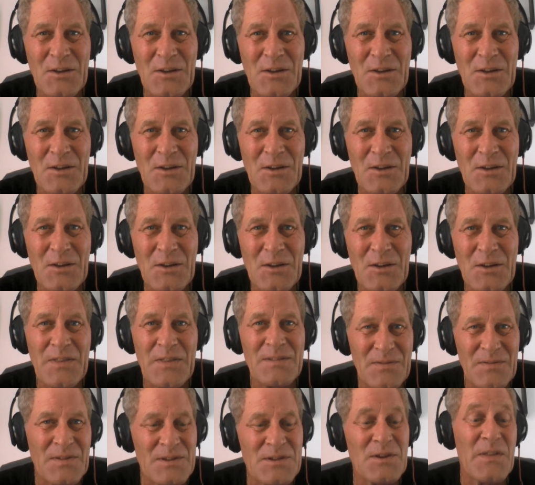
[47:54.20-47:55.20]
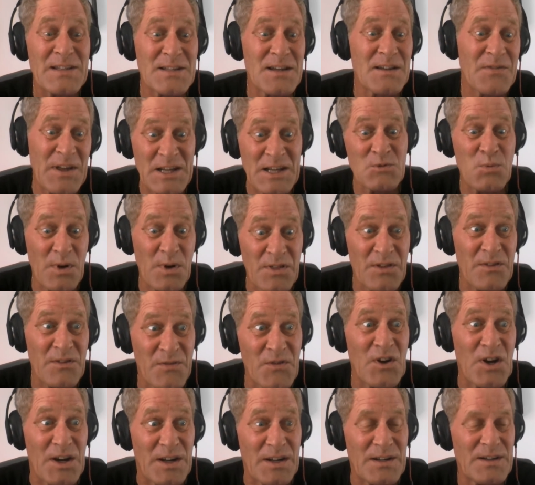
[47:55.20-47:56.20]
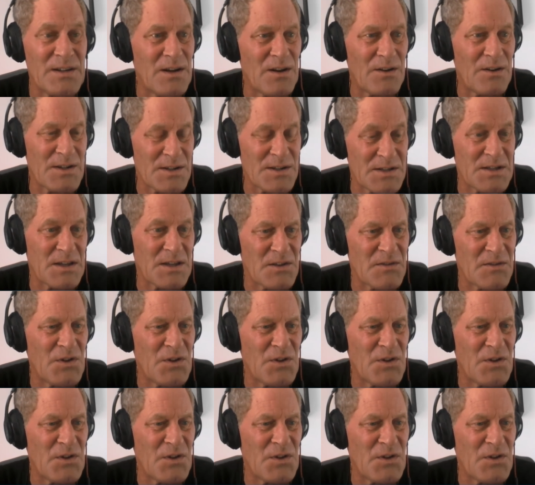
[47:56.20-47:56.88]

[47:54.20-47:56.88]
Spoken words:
So, so that's where the foot, you see